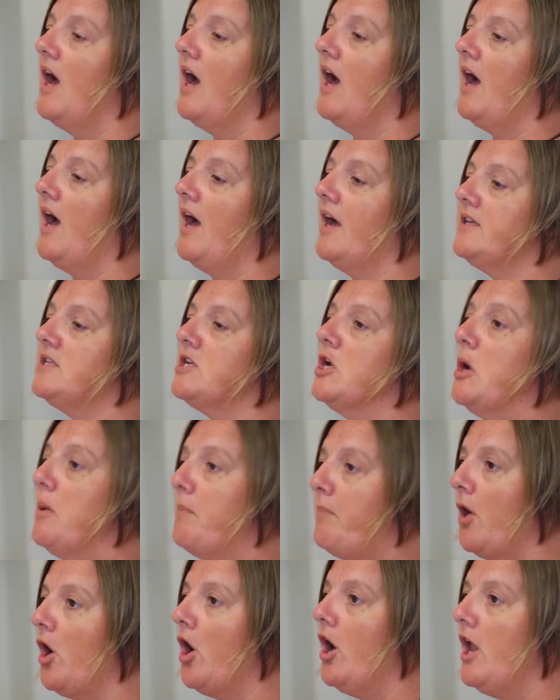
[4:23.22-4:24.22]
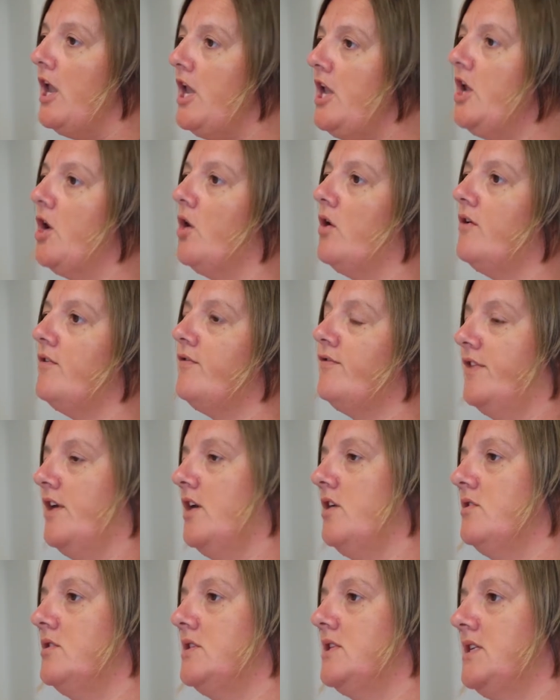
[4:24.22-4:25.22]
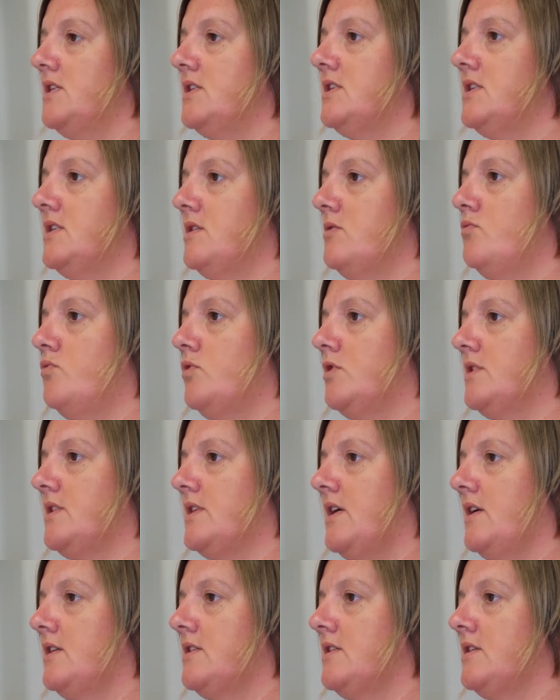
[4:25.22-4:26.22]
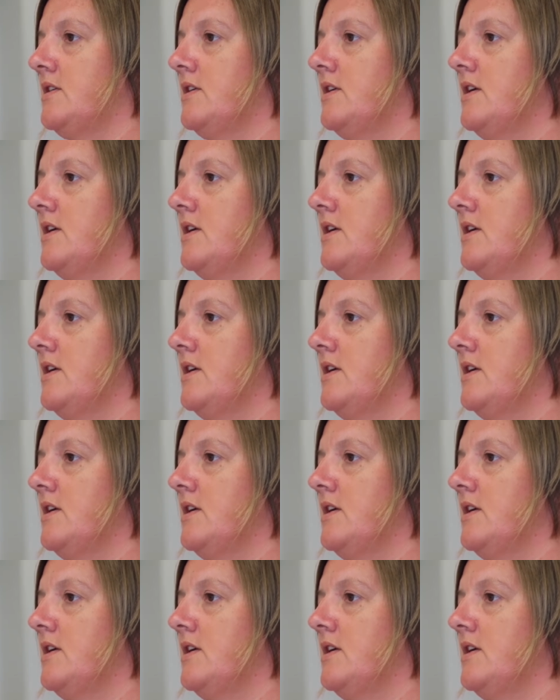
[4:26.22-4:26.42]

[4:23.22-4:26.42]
and put a lot of those into Wozzad.